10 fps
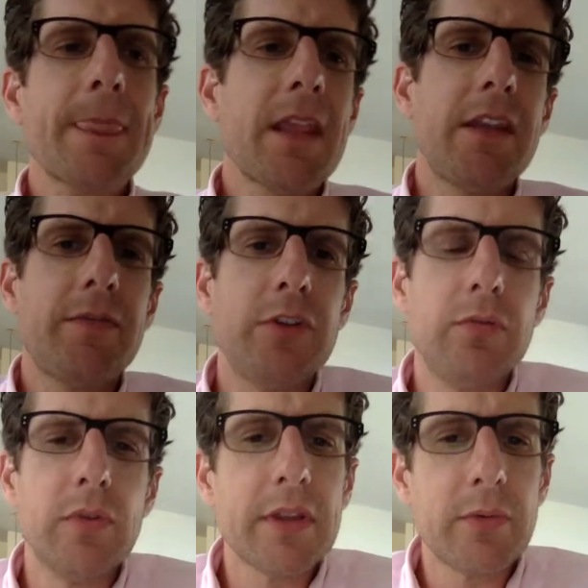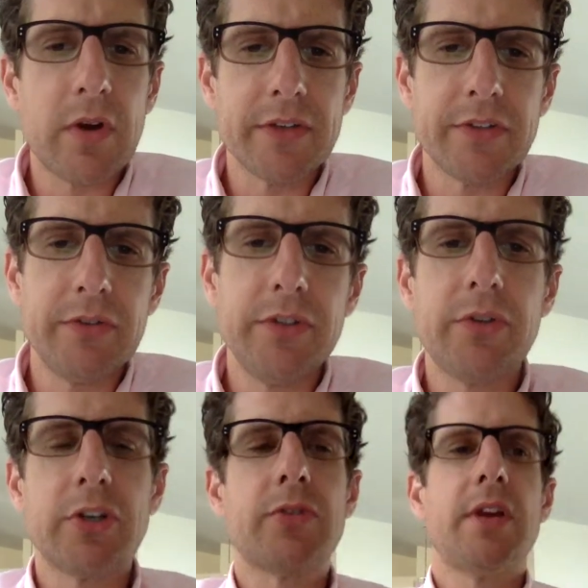And if you really want to, you
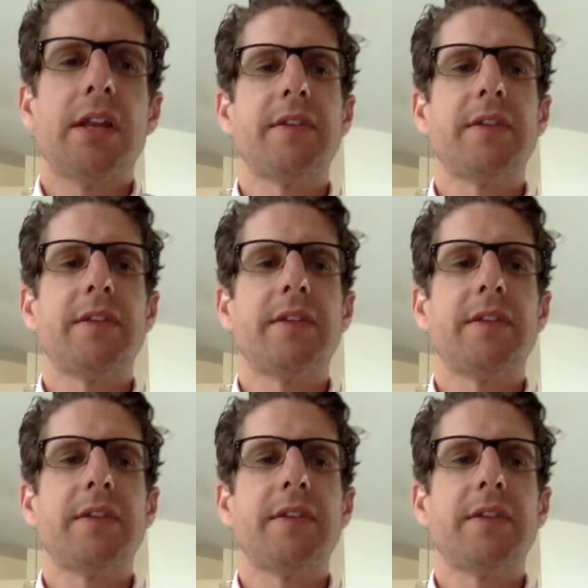could create a